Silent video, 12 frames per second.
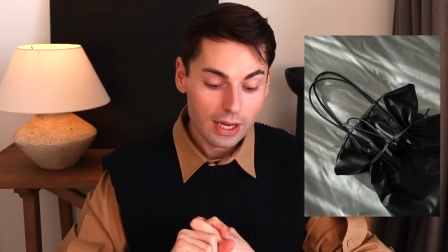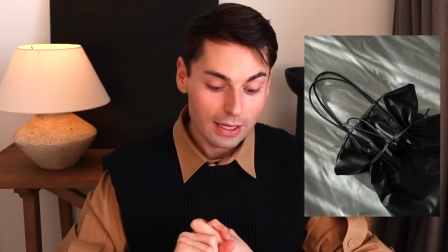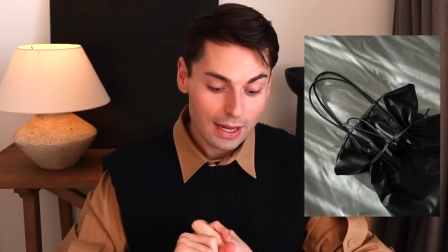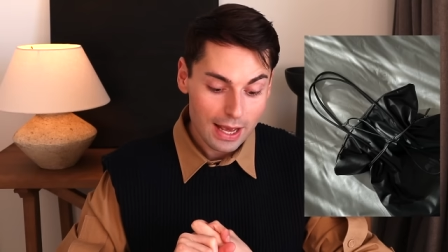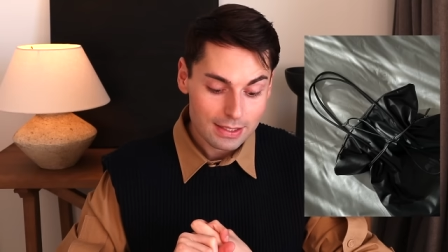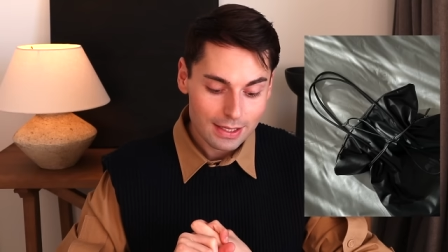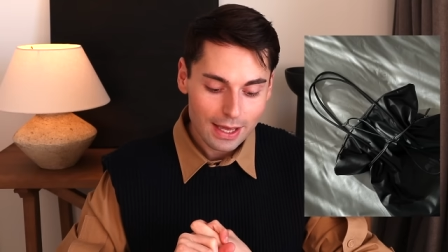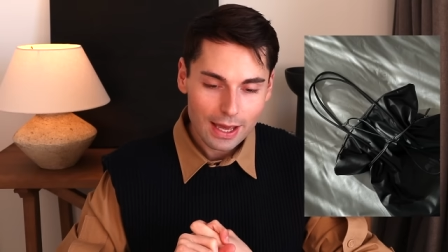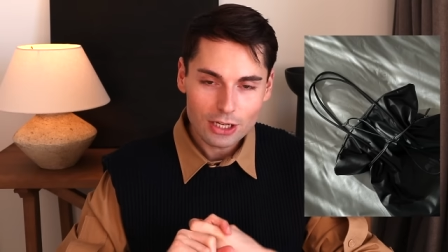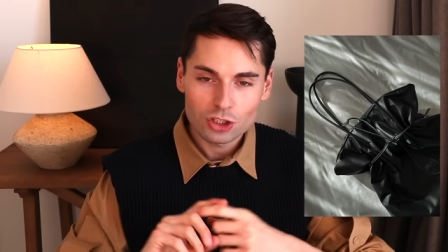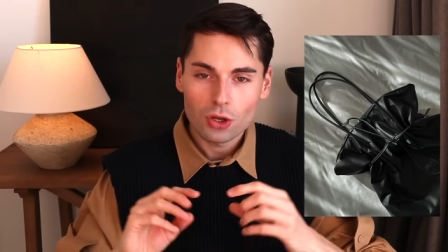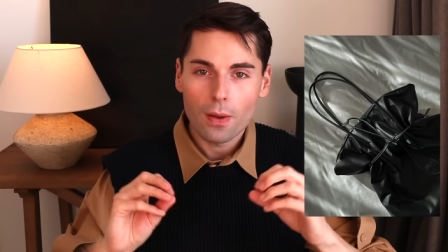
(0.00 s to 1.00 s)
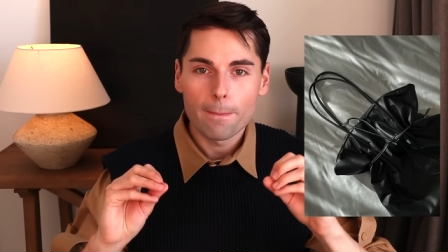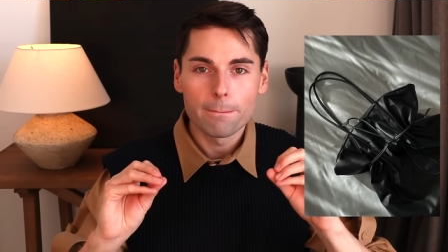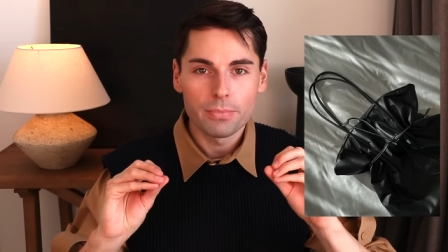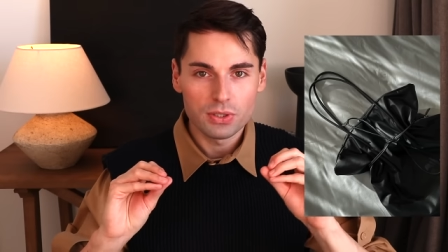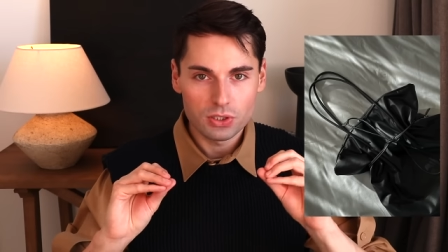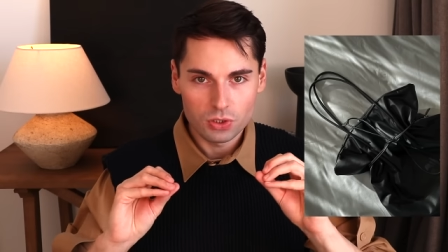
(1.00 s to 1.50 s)
It has aged
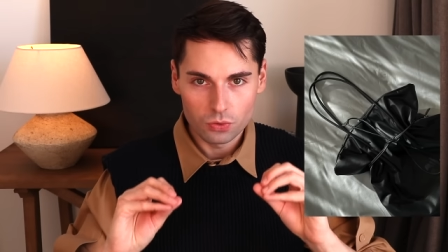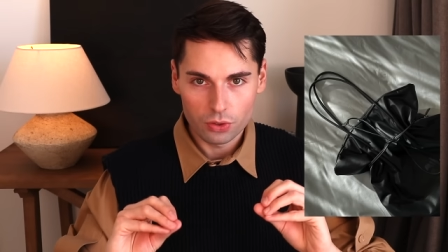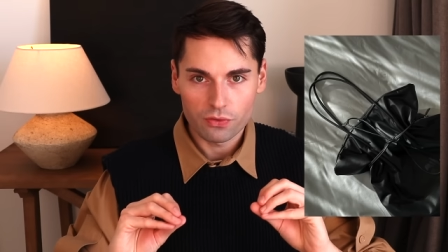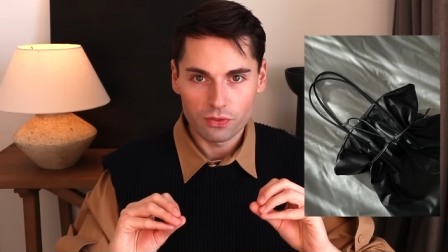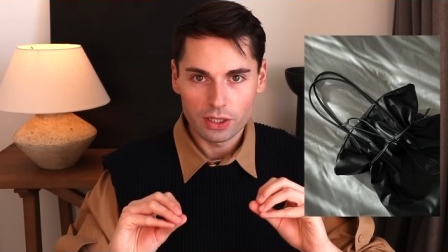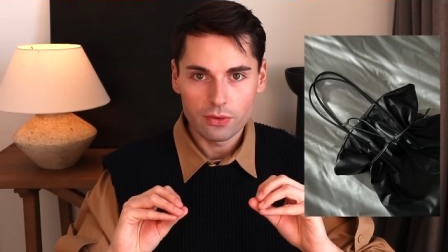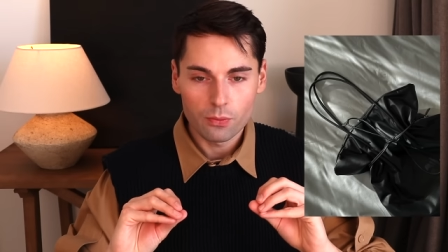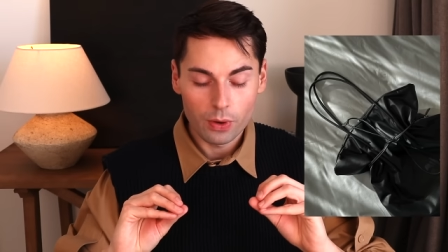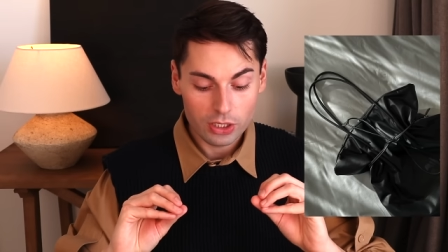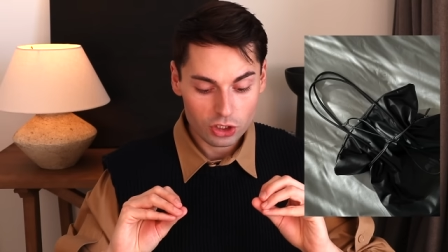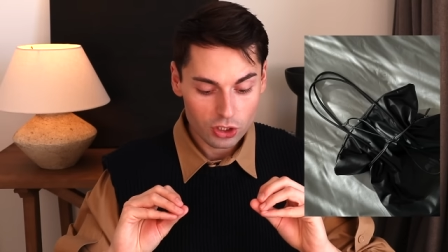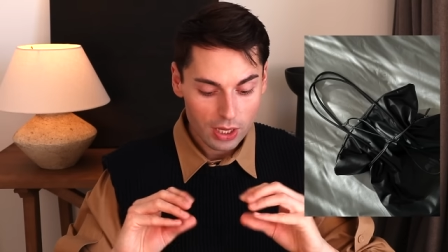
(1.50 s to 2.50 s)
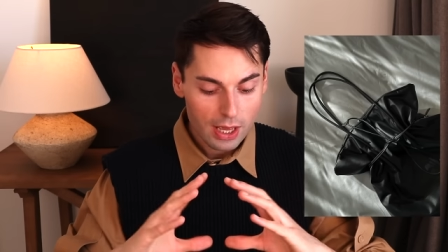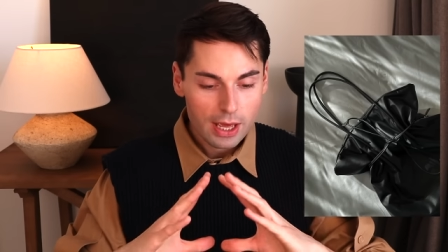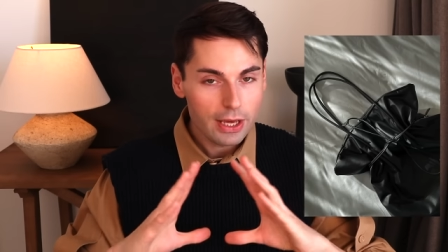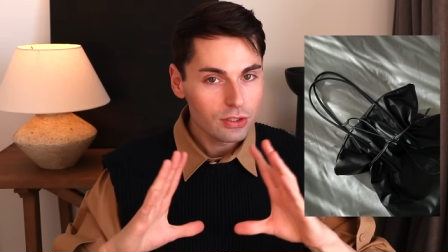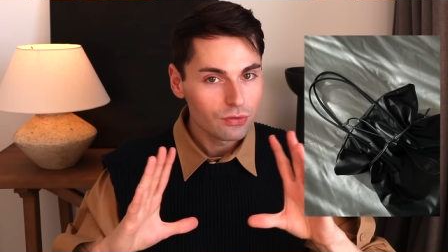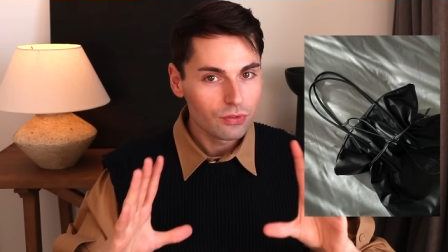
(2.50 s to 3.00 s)
beautifully, which
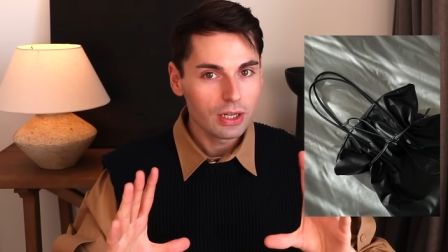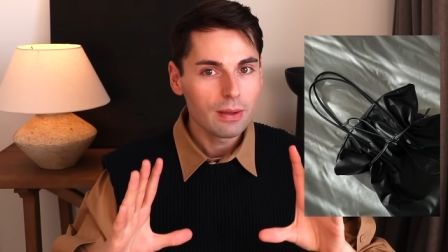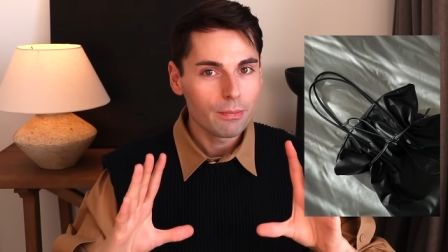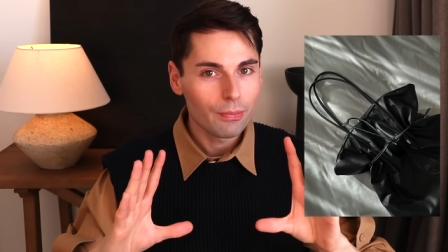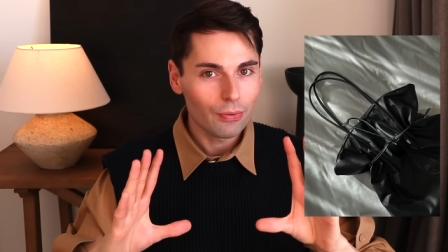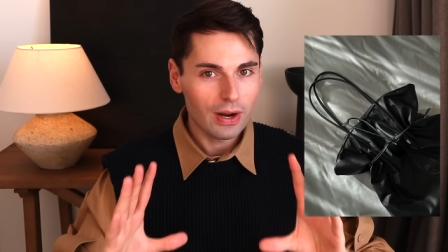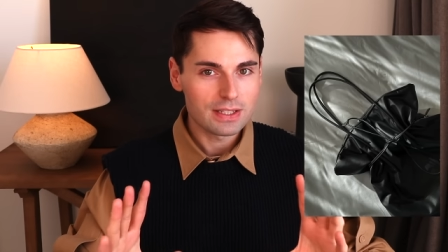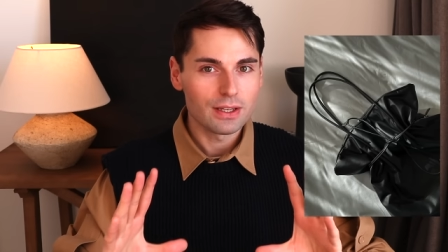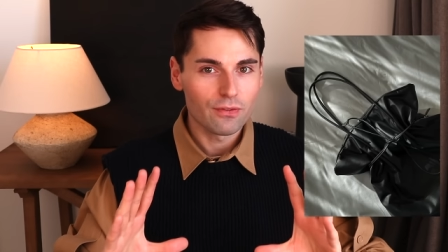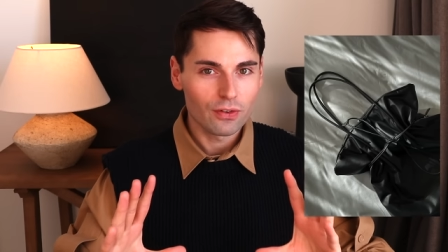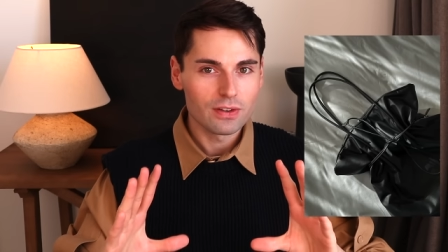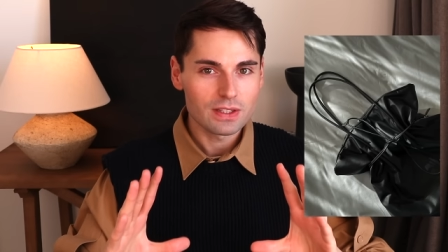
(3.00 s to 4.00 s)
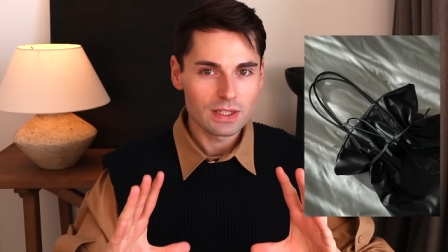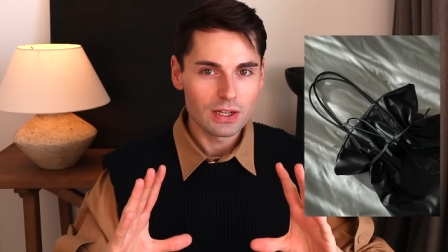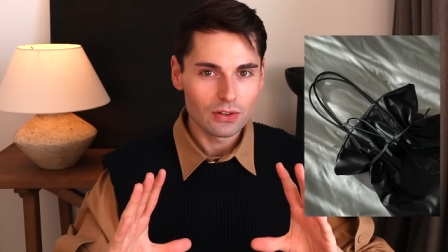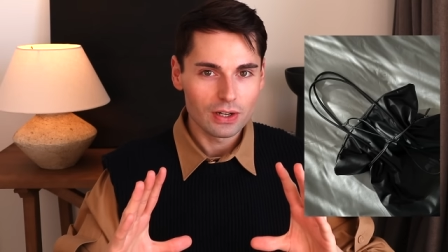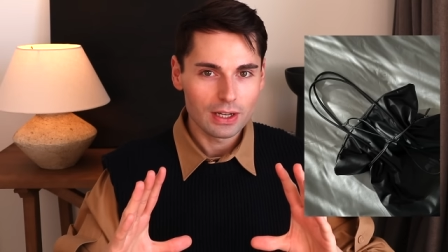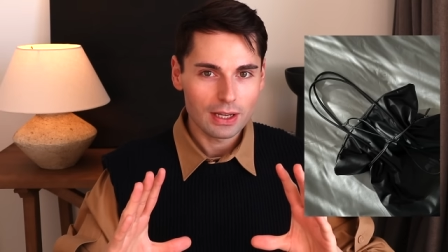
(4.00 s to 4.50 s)
is really impressive
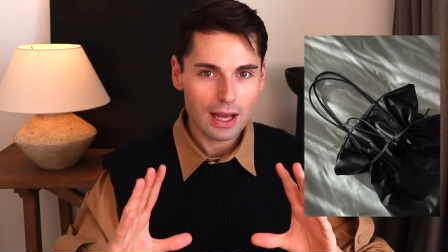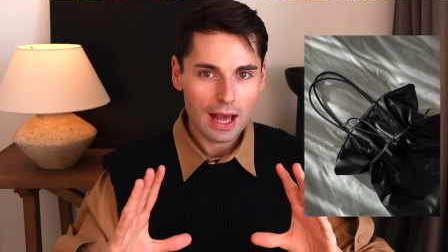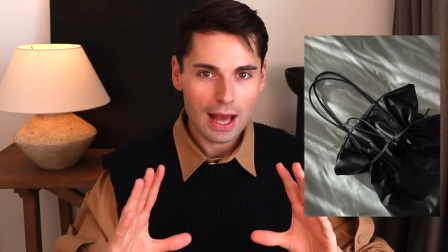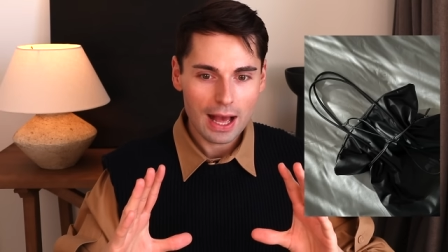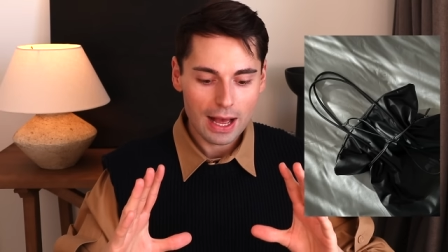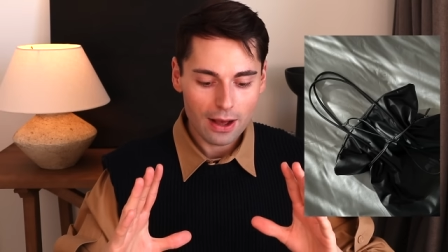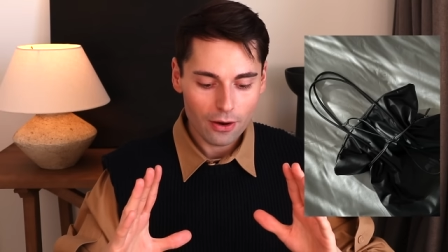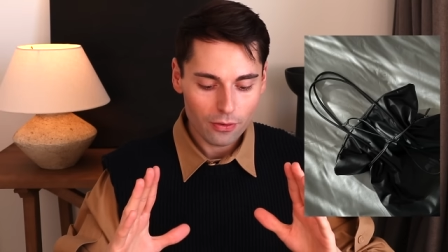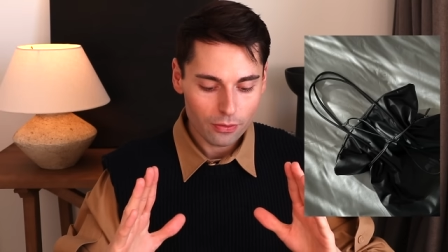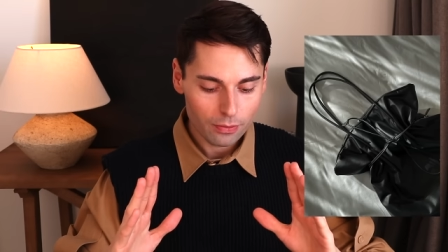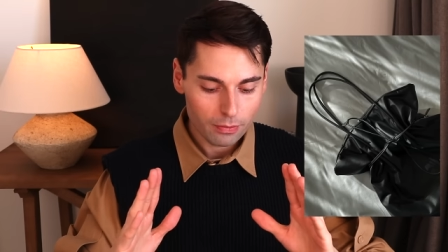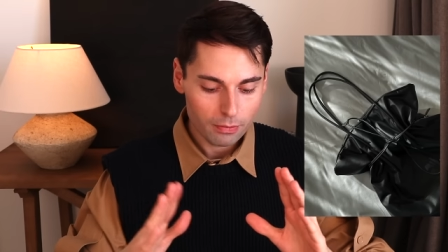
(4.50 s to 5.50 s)
considering how